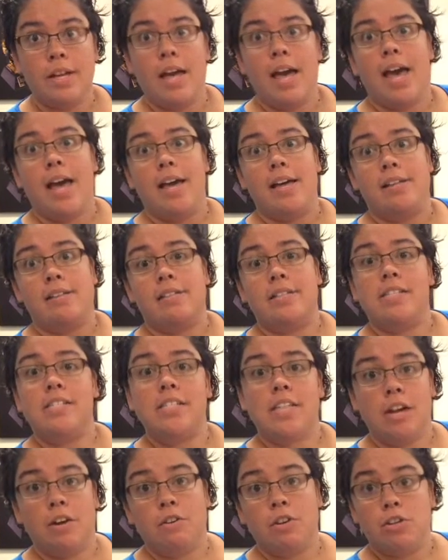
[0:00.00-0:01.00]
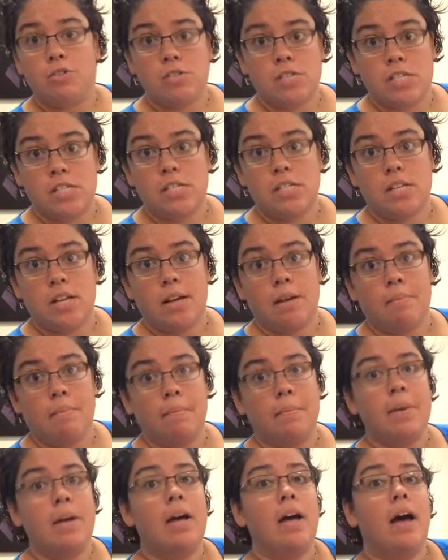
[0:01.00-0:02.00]
and a stereo system
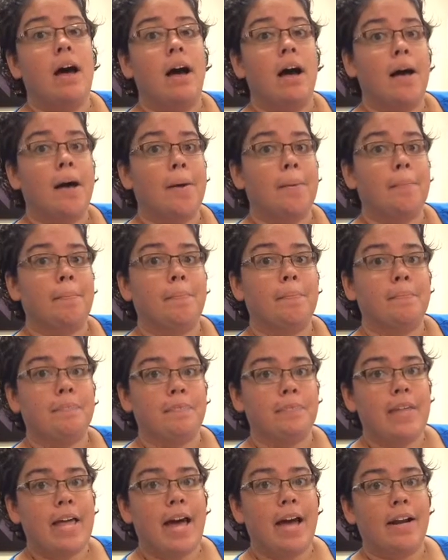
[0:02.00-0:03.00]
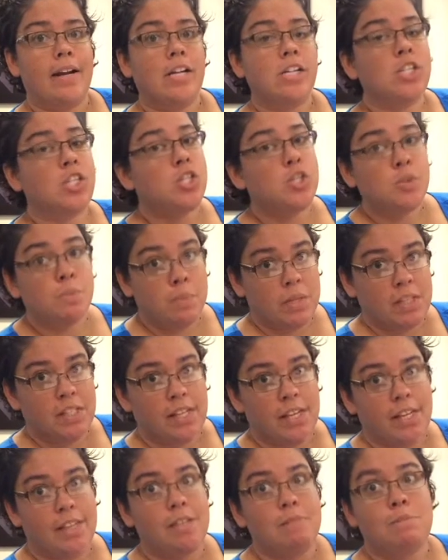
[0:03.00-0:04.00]
that
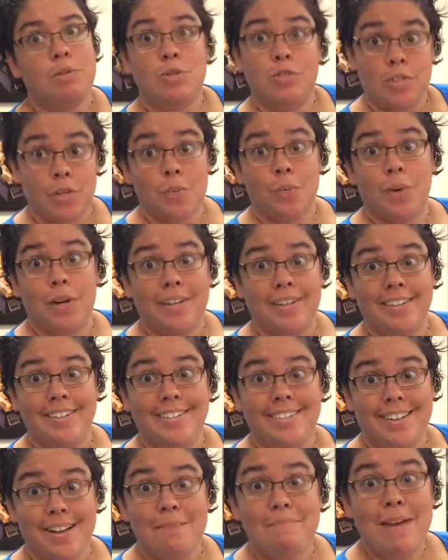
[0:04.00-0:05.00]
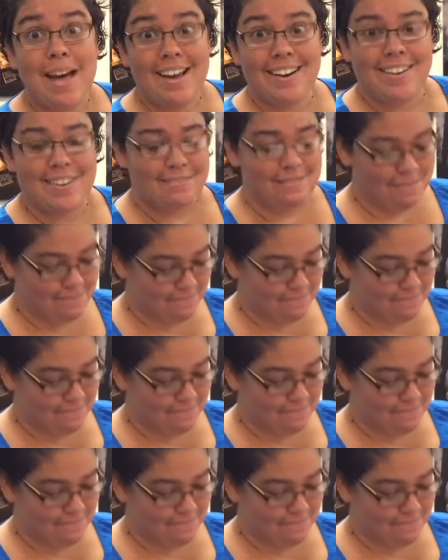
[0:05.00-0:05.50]
assumingly the music would come out of.